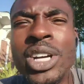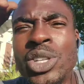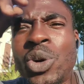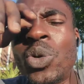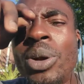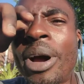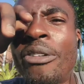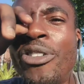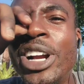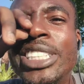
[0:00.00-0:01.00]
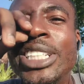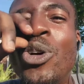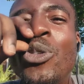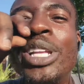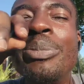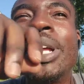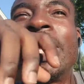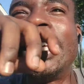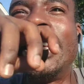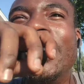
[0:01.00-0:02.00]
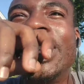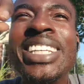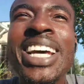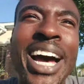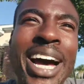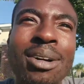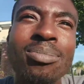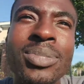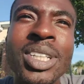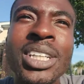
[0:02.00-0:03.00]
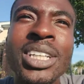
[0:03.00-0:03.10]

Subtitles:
So one of my friends, she don't really believe in time.